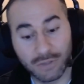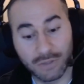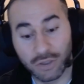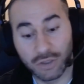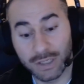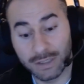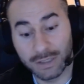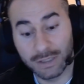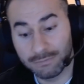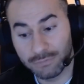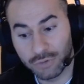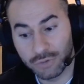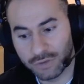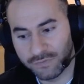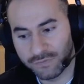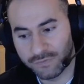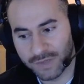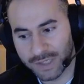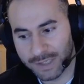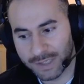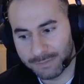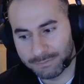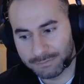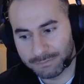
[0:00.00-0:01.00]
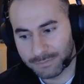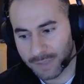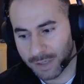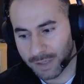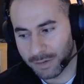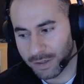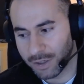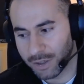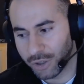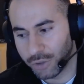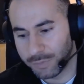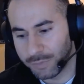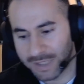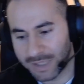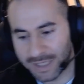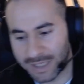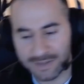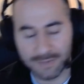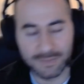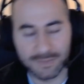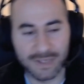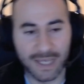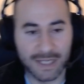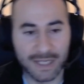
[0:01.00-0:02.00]
Okay, good for him. I hope he
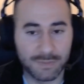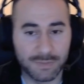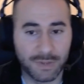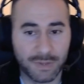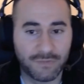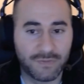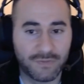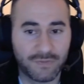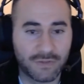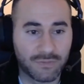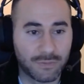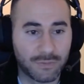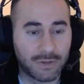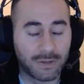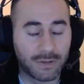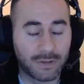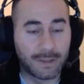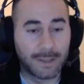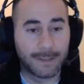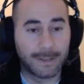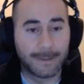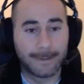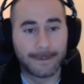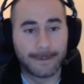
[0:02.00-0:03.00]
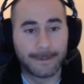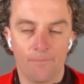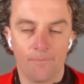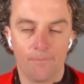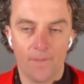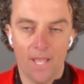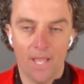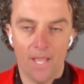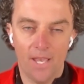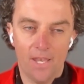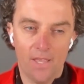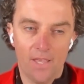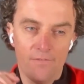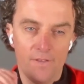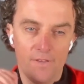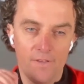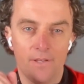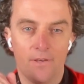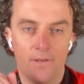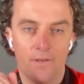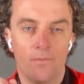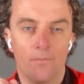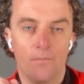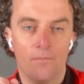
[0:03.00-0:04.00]
gets some tax benefits from doing that. And I
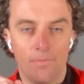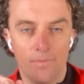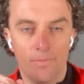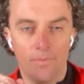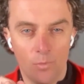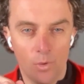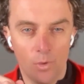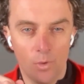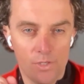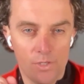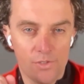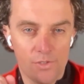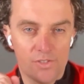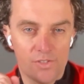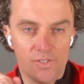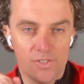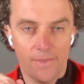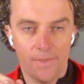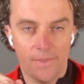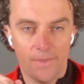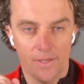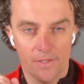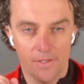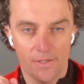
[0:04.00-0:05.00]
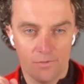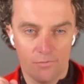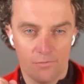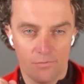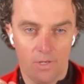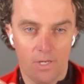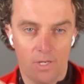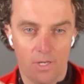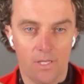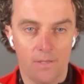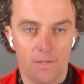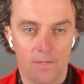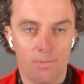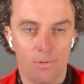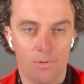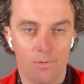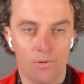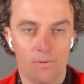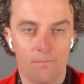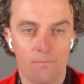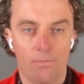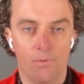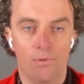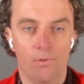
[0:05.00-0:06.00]
think what you just said there is a really
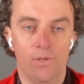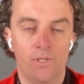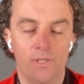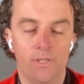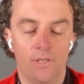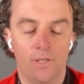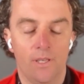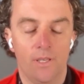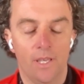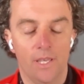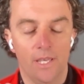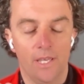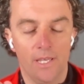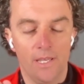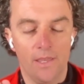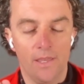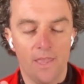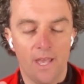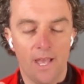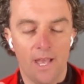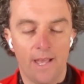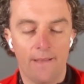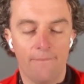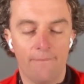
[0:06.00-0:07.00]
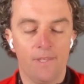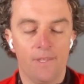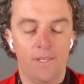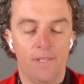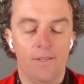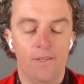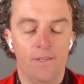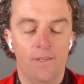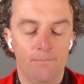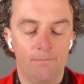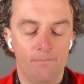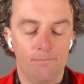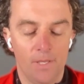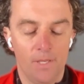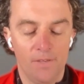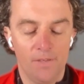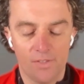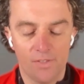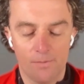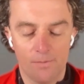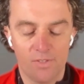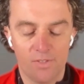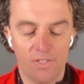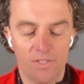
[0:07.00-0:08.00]
important point, in that if
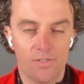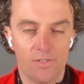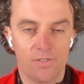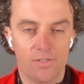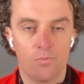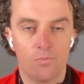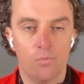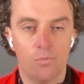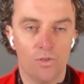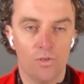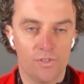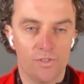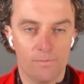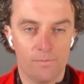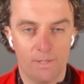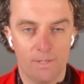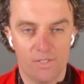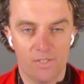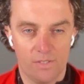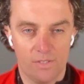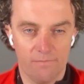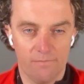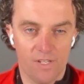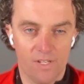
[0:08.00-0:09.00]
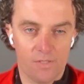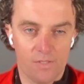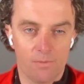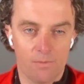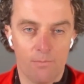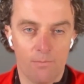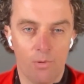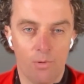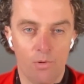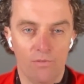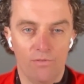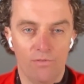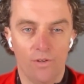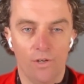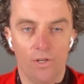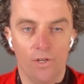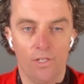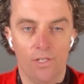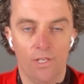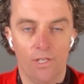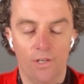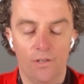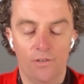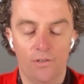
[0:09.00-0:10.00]
someone says, what's the best investment
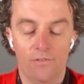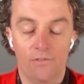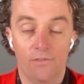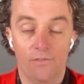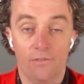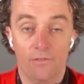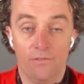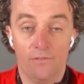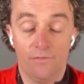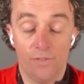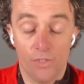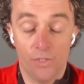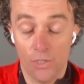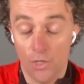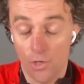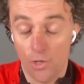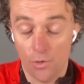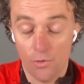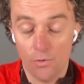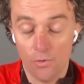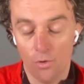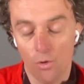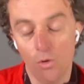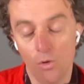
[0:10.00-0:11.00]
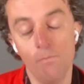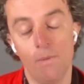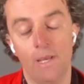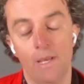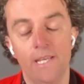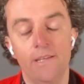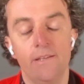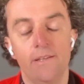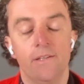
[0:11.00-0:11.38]
portfolio for you or me?